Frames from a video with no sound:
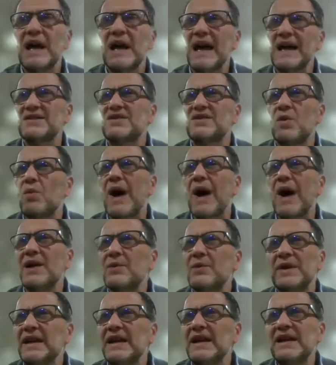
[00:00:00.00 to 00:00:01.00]
as to
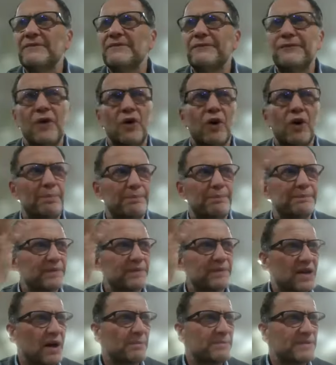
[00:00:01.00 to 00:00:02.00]
why we need four
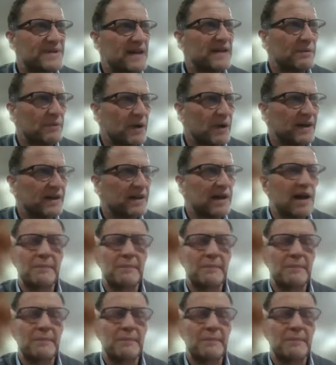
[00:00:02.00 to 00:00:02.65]
cups anyway.